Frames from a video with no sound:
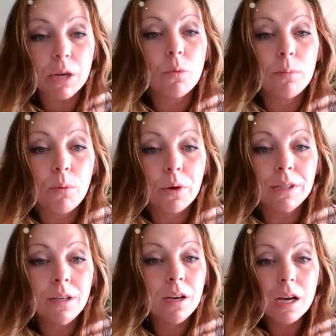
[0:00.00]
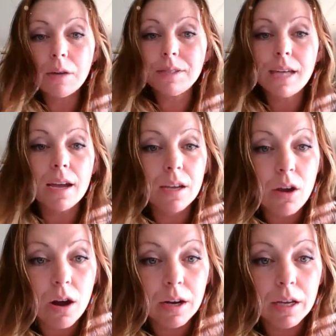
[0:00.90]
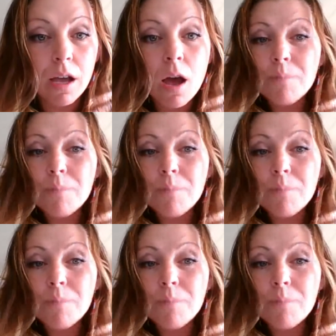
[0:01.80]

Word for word: at one point. I was tachycardic,